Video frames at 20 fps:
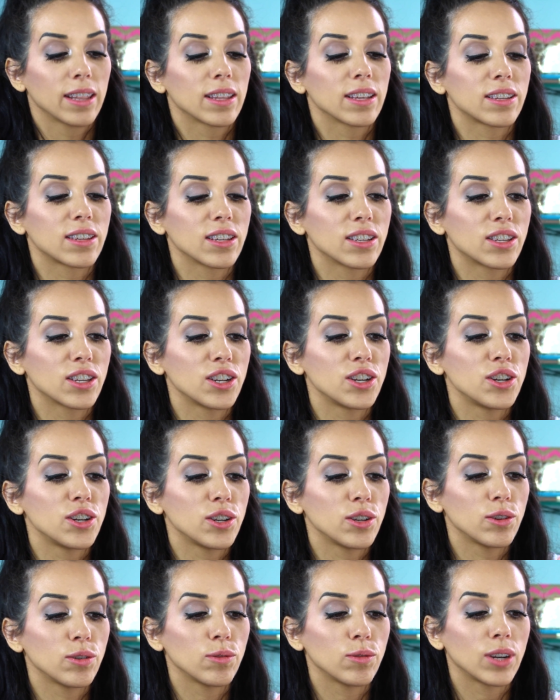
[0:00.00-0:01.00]
This is a
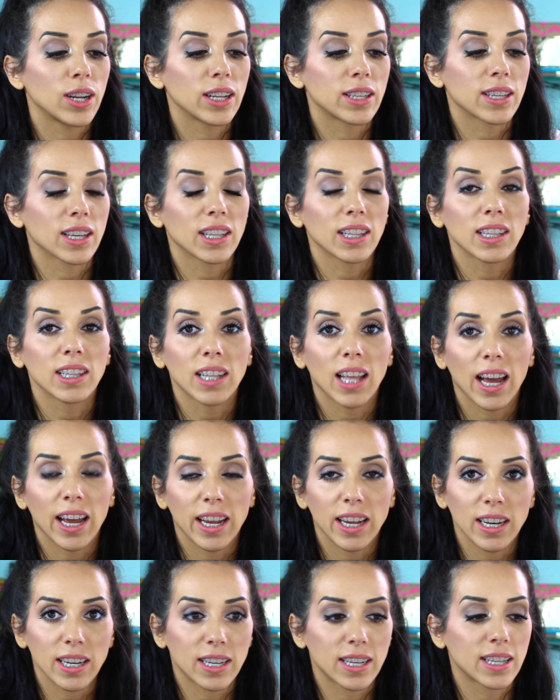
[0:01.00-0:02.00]
nude, it's a
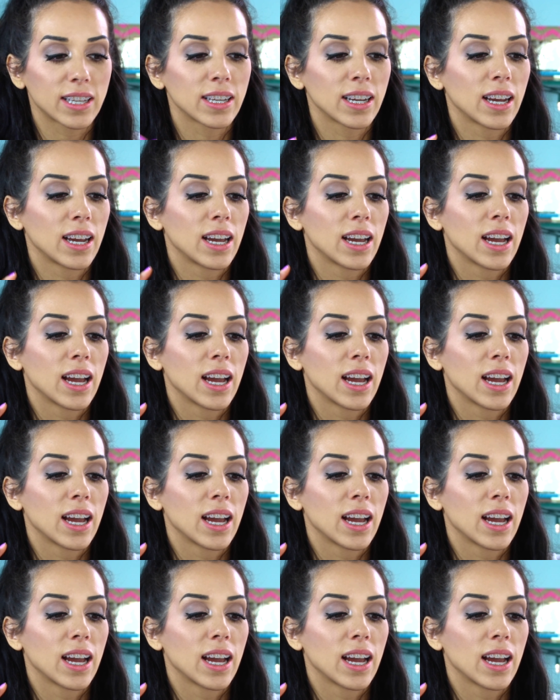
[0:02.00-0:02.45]
light,